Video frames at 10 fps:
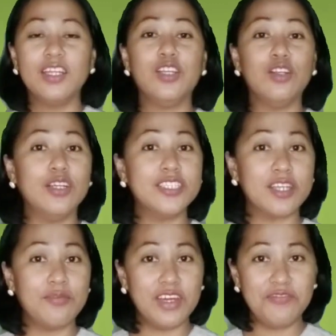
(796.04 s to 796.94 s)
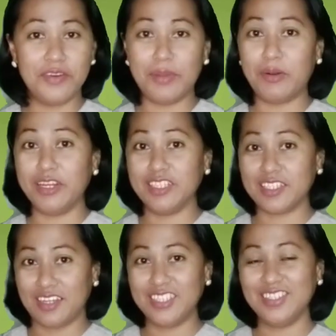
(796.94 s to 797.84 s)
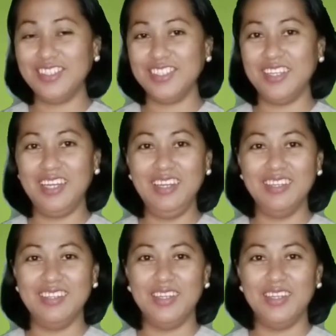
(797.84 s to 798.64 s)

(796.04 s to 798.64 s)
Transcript: you learned something from our discussion today?